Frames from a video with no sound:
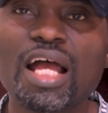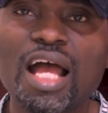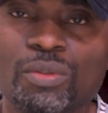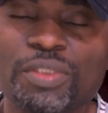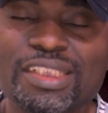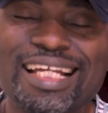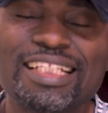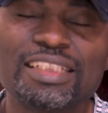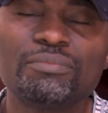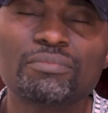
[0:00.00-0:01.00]
So
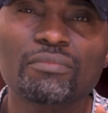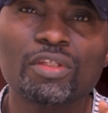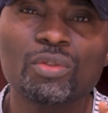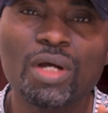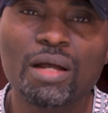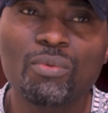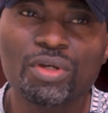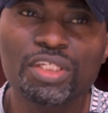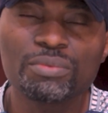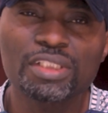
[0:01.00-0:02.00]
basically, you are
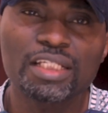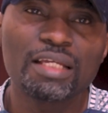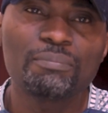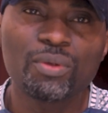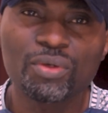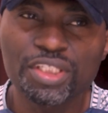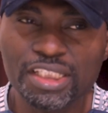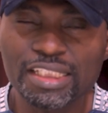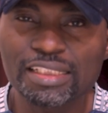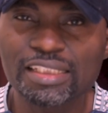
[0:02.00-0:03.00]
working with an
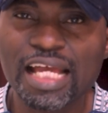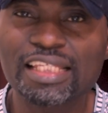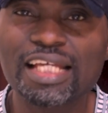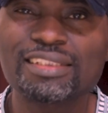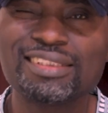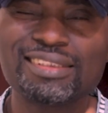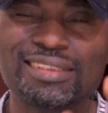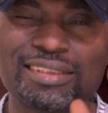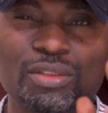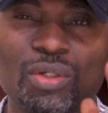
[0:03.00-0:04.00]
employee that gets
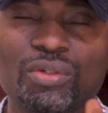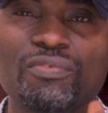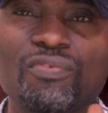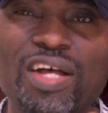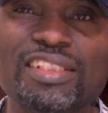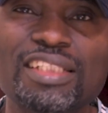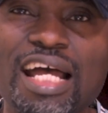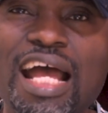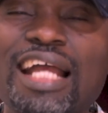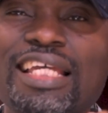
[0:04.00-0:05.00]
things done
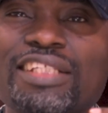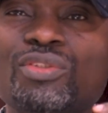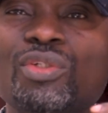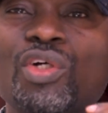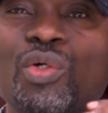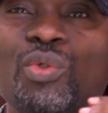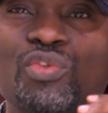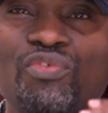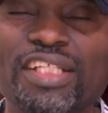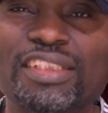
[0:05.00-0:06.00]
faster and gets it to your goals
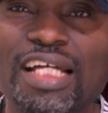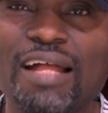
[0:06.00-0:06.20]
faster.